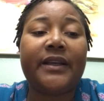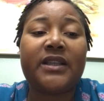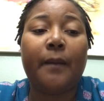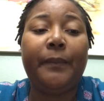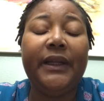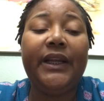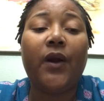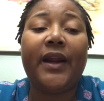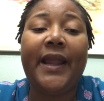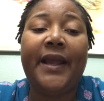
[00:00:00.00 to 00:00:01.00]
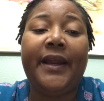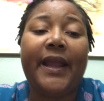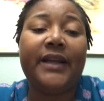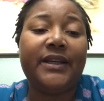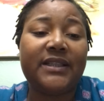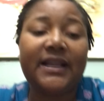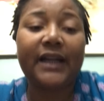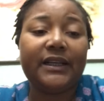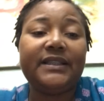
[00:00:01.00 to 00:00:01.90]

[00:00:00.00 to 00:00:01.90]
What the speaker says: is completely organic and does not